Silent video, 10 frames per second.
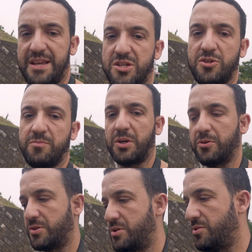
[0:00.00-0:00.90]
session,
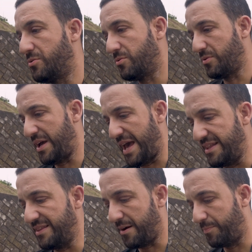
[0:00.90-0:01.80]
because you
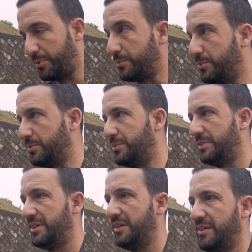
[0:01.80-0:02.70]
end up to do
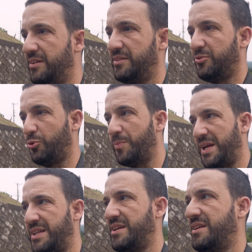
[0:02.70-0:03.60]
too
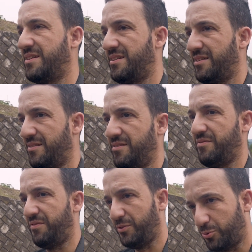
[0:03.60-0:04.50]
many
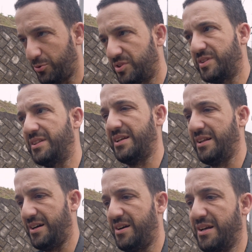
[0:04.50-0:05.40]
photos
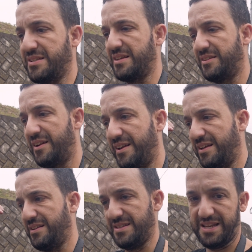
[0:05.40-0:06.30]
that are
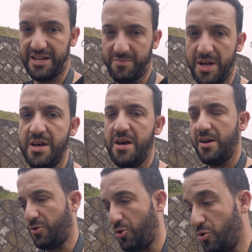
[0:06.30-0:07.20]
exactly the same.
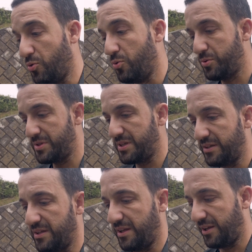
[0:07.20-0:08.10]
So you lose
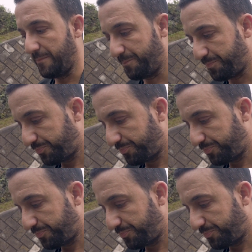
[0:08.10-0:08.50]
the